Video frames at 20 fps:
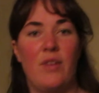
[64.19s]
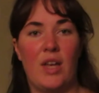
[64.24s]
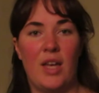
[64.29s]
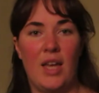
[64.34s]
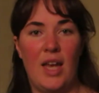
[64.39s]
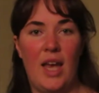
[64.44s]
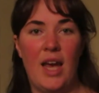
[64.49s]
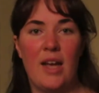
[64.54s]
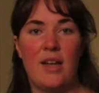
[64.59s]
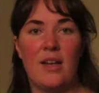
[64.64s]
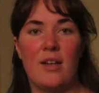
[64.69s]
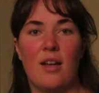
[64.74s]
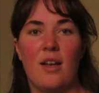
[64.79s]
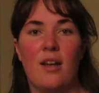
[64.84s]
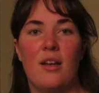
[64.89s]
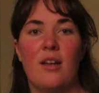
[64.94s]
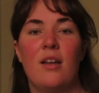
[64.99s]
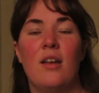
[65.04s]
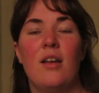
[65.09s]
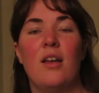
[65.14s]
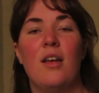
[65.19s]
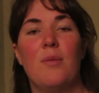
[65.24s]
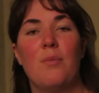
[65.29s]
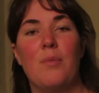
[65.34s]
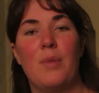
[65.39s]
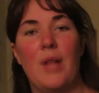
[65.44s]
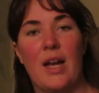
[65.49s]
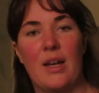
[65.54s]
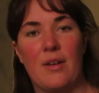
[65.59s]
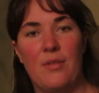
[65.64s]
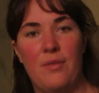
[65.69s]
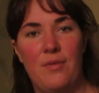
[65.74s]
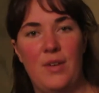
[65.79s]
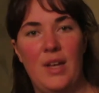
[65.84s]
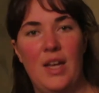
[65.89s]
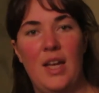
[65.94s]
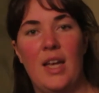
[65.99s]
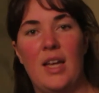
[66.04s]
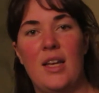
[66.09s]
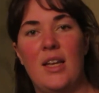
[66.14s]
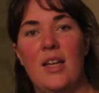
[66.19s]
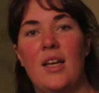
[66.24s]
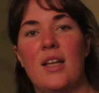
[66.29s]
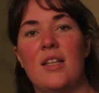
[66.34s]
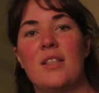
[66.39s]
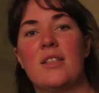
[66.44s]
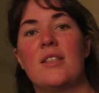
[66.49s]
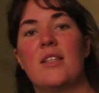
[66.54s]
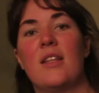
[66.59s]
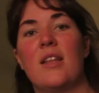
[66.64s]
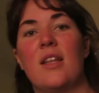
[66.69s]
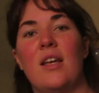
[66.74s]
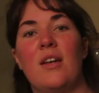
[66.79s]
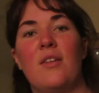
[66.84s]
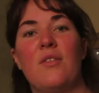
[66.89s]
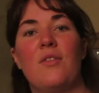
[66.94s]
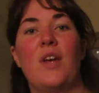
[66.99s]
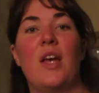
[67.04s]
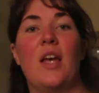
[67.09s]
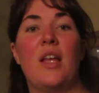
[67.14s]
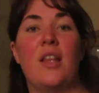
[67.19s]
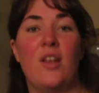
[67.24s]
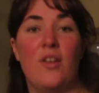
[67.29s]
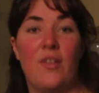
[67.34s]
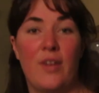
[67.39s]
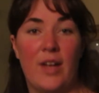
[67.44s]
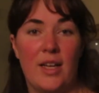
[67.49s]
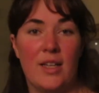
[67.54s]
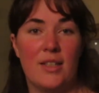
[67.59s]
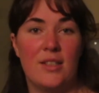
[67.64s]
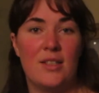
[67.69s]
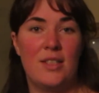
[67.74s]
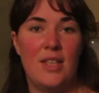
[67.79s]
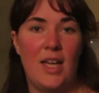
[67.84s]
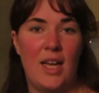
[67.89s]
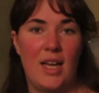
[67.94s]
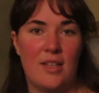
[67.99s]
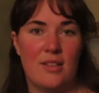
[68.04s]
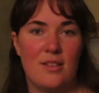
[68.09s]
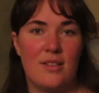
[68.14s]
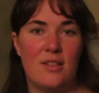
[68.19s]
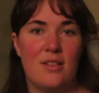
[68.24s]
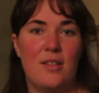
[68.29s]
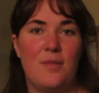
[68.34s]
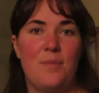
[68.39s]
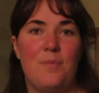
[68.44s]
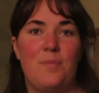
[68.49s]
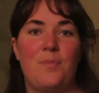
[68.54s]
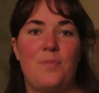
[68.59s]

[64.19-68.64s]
in Canada. Blackfeet Indians live in the United States.